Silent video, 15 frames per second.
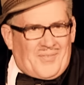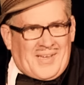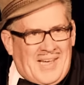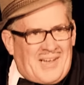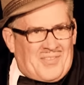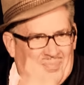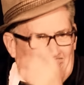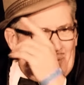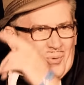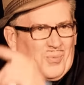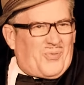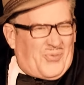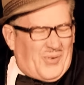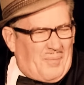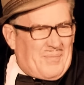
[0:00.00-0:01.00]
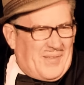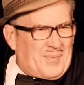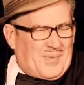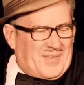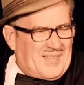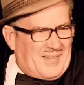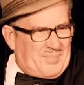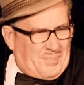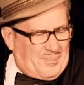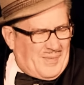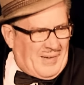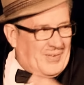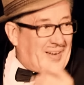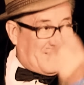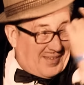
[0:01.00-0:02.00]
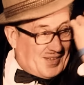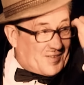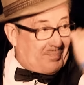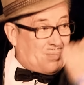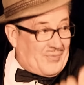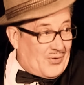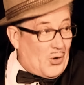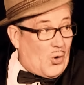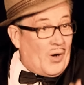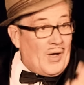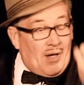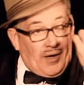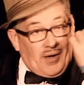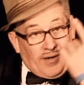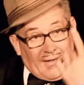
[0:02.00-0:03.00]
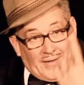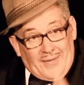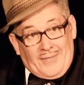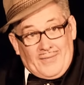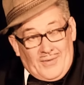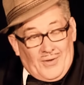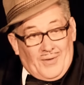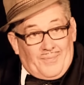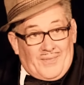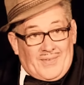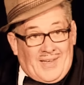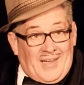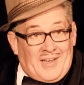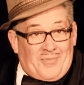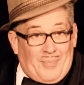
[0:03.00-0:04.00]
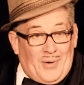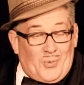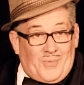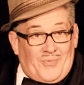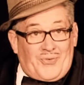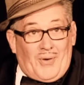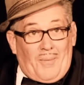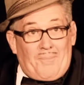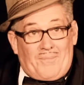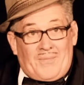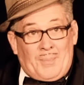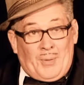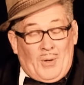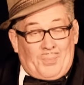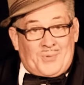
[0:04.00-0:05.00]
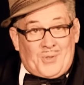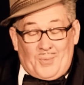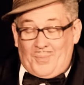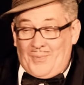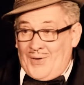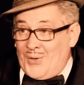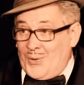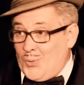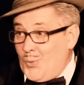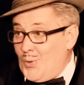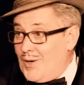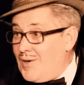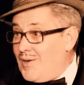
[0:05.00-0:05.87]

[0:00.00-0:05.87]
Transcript: Keith Moon from the... I've had this before. Keith Moon from the pop group The Who.